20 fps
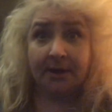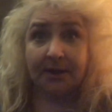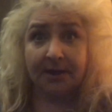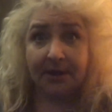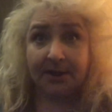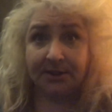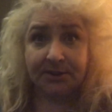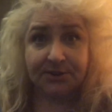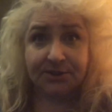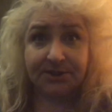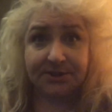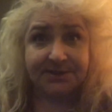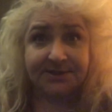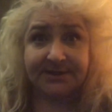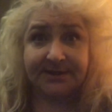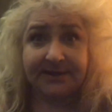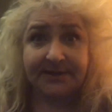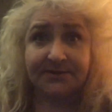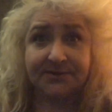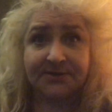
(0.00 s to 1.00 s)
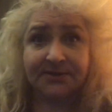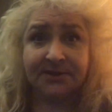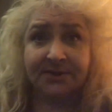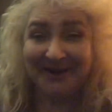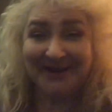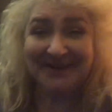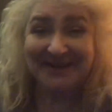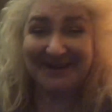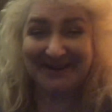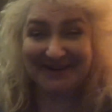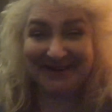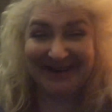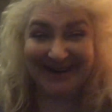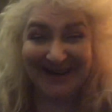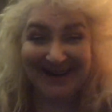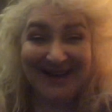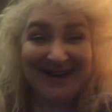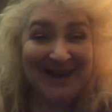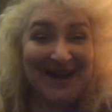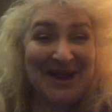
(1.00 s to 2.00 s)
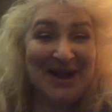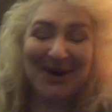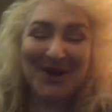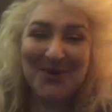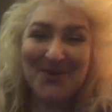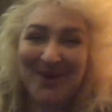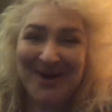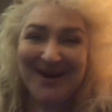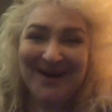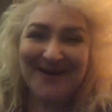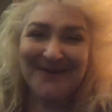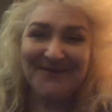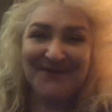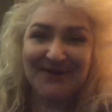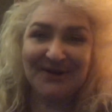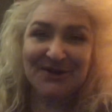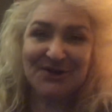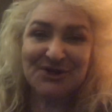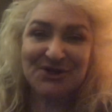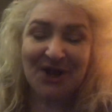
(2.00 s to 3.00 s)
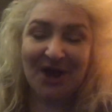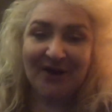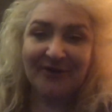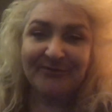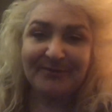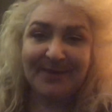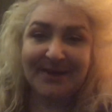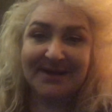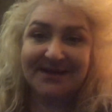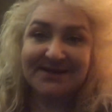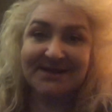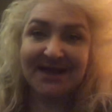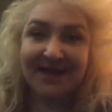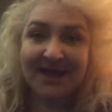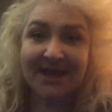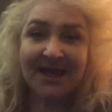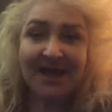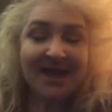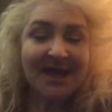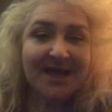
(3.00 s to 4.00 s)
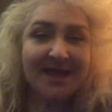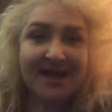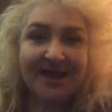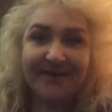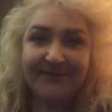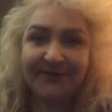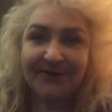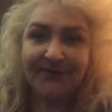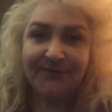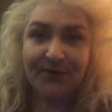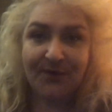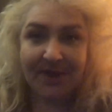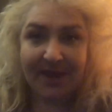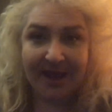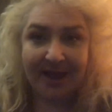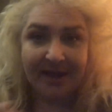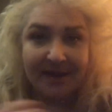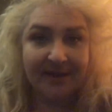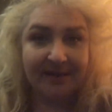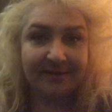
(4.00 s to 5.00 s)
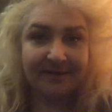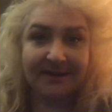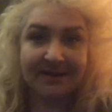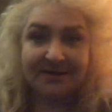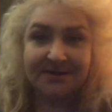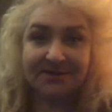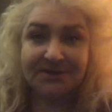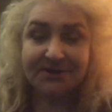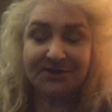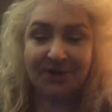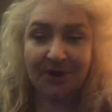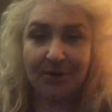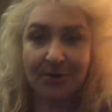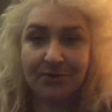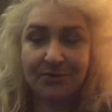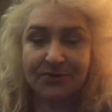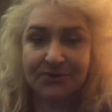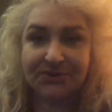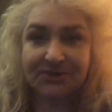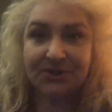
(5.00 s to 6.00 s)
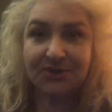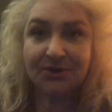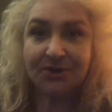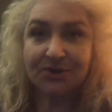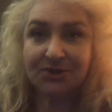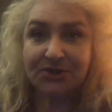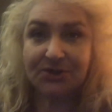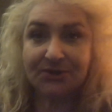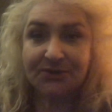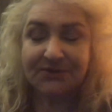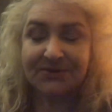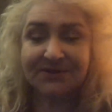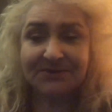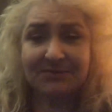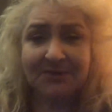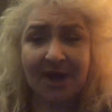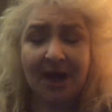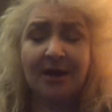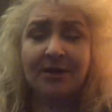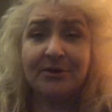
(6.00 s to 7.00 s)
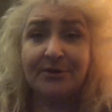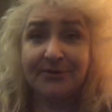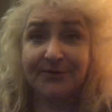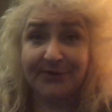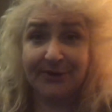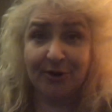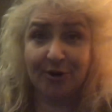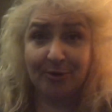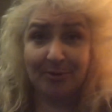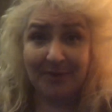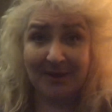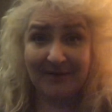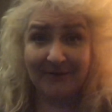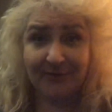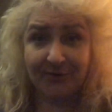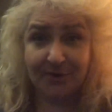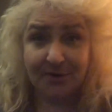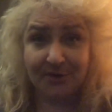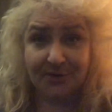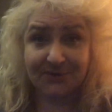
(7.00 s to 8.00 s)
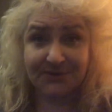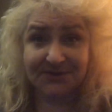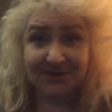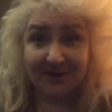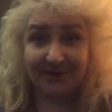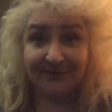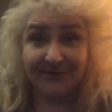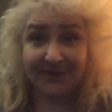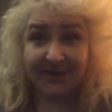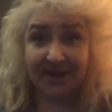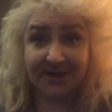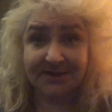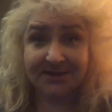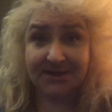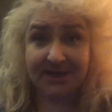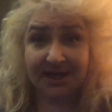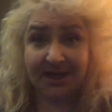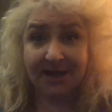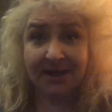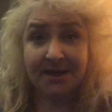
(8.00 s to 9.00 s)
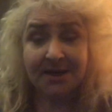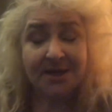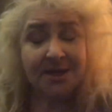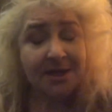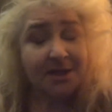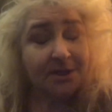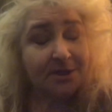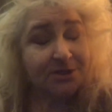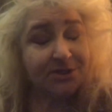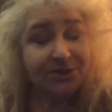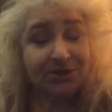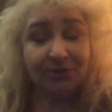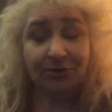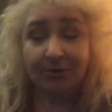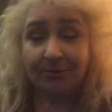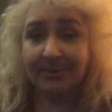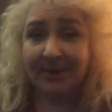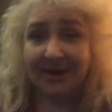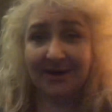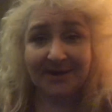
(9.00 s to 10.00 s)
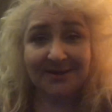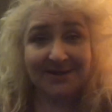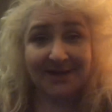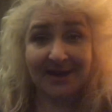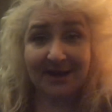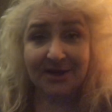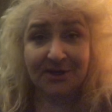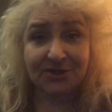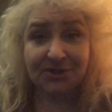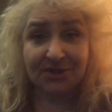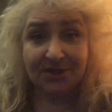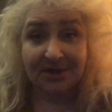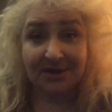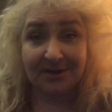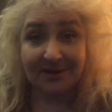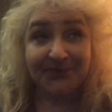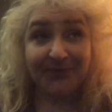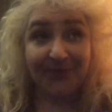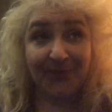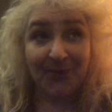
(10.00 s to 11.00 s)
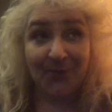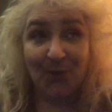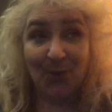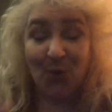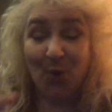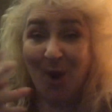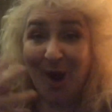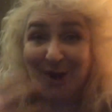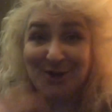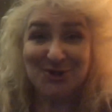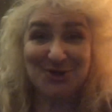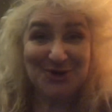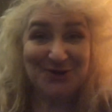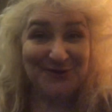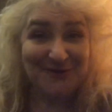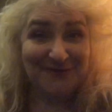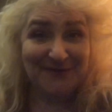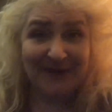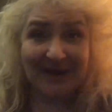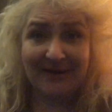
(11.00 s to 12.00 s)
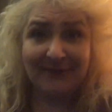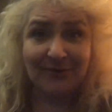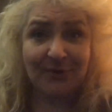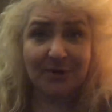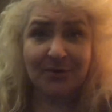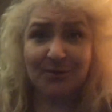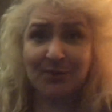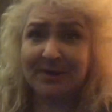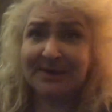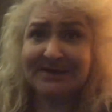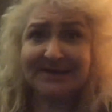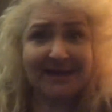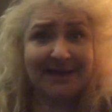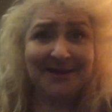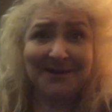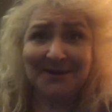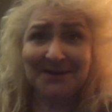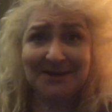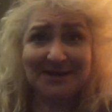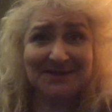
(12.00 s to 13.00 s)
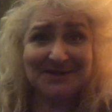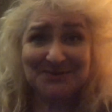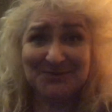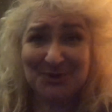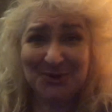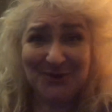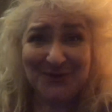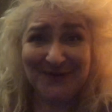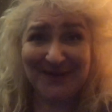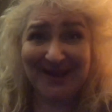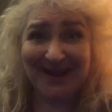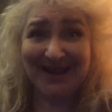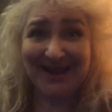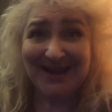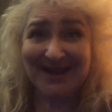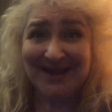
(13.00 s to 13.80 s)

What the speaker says: It just is. I wanted to finish off by saying, even if you can't get these stones, you can do some color therapy for yourself that day. Do a meditation. Watch your favorite ridiculous movie.